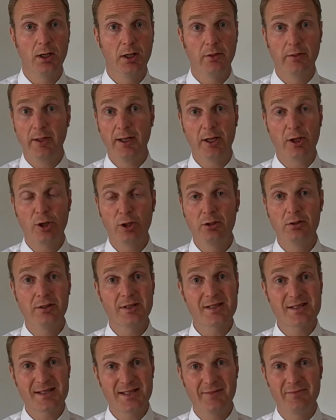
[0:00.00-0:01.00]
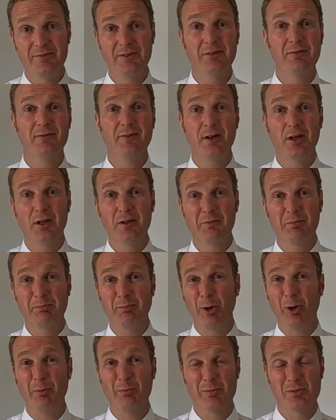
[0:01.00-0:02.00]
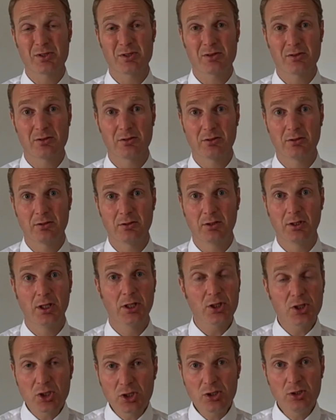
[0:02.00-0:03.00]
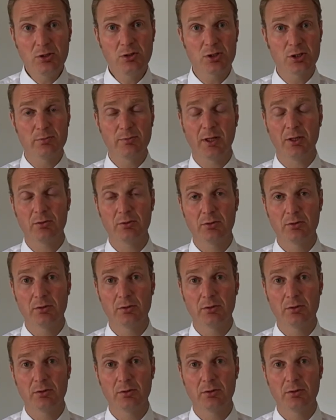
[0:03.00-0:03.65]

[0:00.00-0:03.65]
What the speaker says: That included 75 bombs, a huge amount.